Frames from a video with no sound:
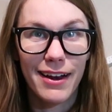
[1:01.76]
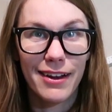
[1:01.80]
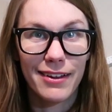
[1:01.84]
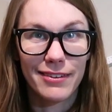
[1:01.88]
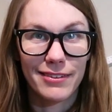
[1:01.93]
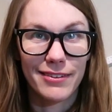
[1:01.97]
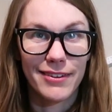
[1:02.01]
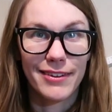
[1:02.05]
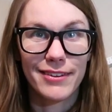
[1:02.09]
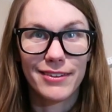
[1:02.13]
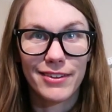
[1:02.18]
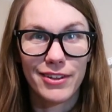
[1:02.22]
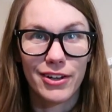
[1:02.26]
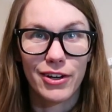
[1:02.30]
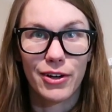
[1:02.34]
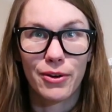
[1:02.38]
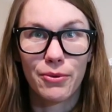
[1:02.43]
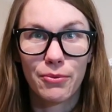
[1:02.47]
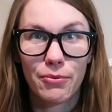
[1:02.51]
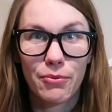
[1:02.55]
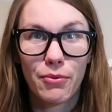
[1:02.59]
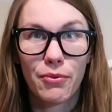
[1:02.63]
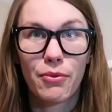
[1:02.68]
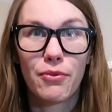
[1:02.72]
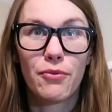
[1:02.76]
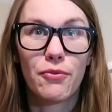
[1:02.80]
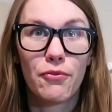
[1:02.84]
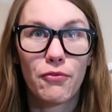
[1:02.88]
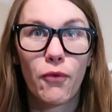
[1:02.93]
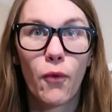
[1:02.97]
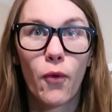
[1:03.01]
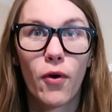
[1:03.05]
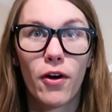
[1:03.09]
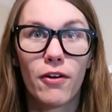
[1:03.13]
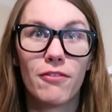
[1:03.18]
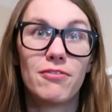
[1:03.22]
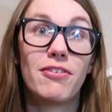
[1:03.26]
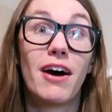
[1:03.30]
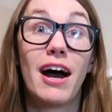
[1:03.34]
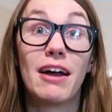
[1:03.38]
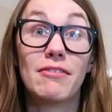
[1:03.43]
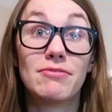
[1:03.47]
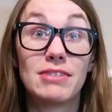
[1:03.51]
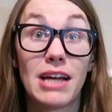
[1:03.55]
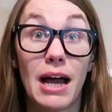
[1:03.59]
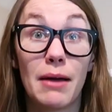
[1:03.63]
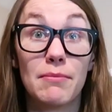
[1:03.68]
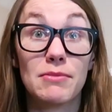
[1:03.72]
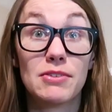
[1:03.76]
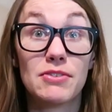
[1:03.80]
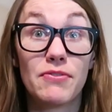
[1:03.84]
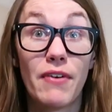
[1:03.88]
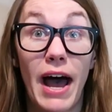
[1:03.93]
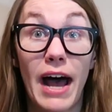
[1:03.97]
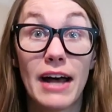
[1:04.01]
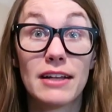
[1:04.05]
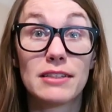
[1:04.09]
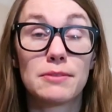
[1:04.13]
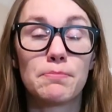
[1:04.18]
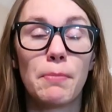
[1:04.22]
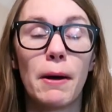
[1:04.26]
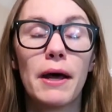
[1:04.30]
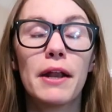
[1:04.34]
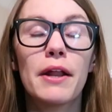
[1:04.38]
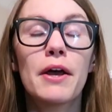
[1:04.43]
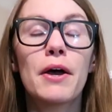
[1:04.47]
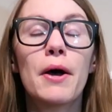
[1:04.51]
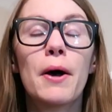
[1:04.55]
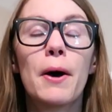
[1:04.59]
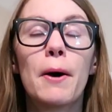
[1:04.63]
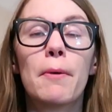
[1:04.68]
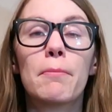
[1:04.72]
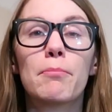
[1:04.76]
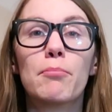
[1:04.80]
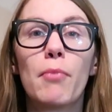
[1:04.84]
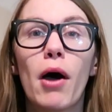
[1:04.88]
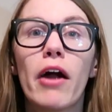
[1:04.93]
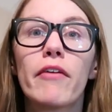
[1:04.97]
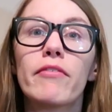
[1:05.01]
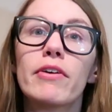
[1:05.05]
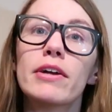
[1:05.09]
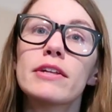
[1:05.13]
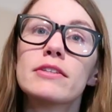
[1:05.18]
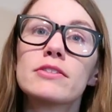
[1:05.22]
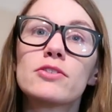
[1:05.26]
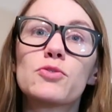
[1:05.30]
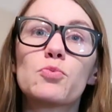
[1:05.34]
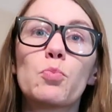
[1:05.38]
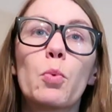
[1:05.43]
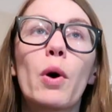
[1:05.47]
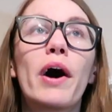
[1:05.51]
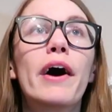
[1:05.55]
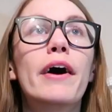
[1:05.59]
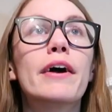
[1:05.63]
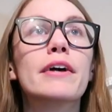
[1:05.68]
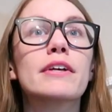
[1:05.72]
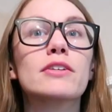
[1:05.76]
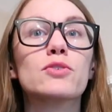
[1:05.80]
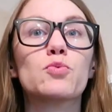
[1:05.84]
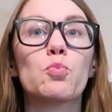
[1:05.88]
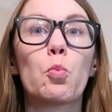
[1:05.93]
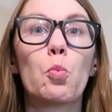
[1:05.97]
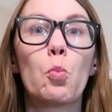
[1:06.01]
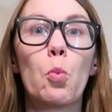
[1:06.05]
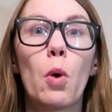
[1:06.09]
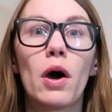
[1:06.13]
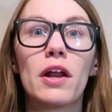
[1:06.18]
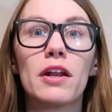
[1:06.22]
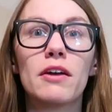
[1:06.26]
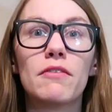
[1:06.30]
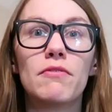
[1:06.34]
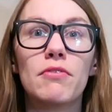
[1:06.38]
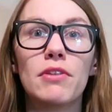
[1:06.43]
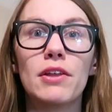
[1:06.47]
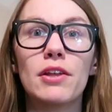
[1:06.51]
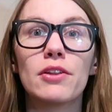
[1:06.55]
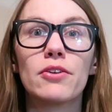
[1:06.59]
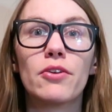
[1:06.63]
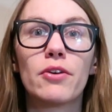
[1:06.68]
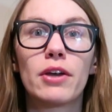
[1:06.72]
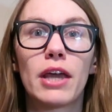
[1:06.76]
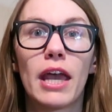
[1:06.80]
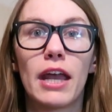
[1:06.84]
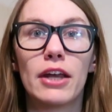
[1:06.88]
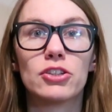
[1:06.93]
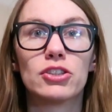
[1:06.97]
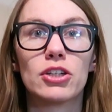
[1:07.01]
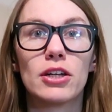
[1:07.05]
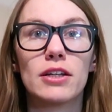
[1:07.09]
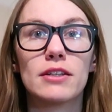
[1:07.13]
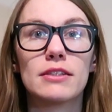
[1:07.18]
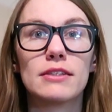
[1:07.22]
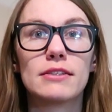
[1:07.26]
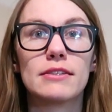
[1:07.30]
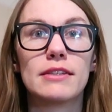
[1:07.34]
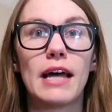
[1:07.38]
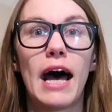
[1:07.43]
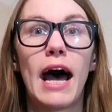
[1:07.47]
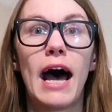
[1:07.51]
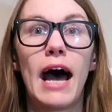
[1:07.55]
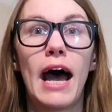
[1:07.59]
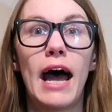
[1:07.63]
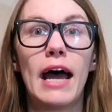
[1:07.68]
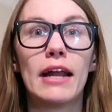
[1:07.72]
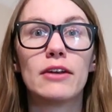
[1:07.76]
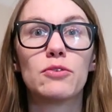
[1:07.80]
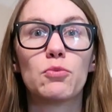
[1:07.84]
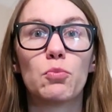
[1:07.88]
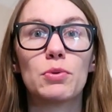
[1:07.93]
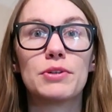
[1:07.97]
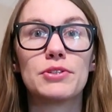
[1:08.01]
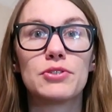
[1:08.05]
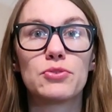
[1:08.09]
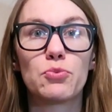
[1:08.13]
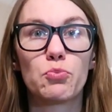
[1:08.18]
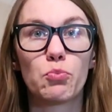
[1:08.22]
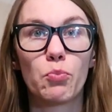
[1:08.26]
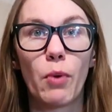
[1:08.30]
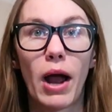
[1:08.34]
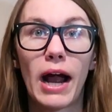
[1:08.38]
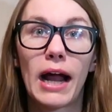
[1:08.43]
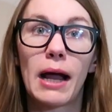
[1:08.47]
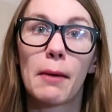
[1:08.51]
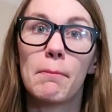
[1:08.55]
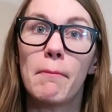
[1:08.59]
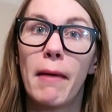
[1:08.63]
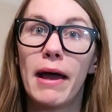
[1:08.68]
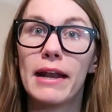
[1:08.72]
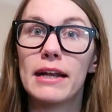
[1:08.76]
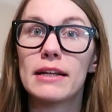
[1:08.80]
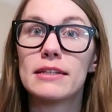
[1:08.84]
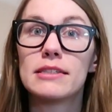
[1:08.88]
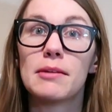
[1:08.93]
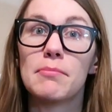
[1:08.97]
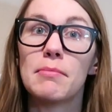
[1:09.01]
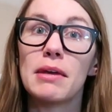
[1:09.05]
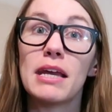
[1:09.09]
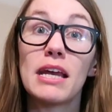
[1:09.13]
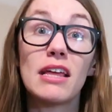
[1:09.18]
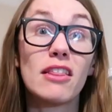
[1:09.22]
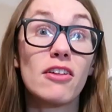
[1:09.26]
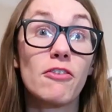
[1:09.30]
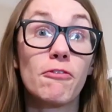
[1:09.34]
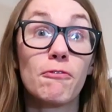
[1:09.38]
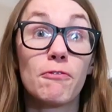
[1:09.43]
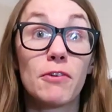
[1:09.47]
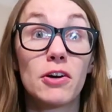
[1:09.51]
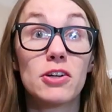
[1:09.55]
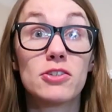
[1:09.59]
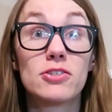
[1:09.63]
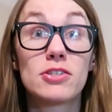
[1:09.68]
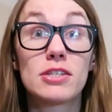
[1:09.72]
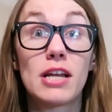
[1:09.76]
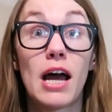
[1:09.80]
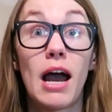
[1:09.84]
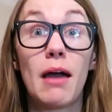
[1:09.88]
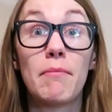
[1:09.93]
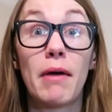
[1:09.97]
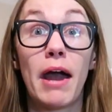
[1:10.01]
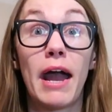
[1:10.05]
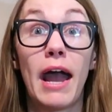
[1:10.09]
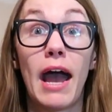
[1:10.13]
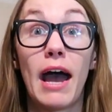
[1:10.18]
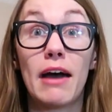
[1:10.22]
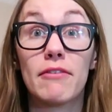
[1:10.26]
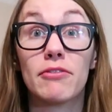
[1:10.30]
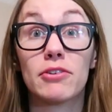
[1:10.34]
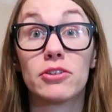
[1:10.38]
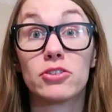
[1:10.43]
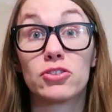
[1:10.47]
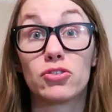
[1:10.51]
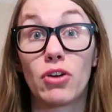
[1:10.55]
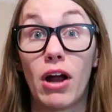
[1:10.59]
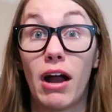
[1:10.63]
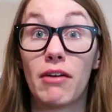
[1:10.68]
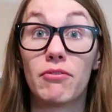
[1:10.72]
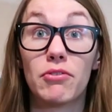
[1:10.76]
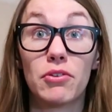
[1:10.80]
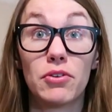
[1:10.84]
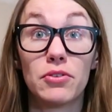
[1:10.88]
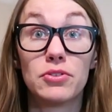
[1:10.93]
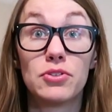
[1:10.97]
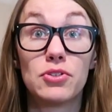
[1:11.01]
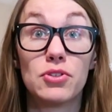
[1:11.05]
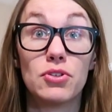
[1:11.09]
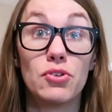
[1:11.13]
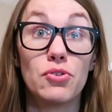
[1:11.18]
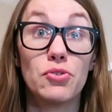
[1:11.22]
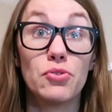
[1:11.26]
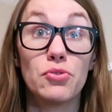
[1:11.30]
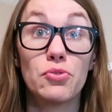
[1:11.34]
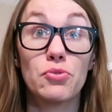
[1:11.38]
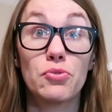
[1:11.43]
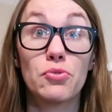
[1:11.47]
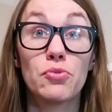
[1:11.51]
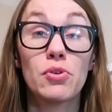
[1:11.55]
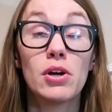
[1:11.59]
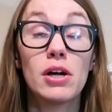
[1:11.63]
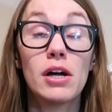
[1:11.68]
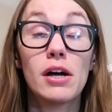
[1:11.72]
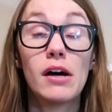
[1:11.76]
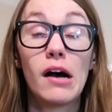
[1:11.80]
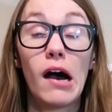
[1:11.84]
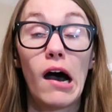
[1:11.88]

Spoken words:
it, 4 or 5 times fast, but Marvin's was one of the locations that was recommended to me the first time I ever traveled to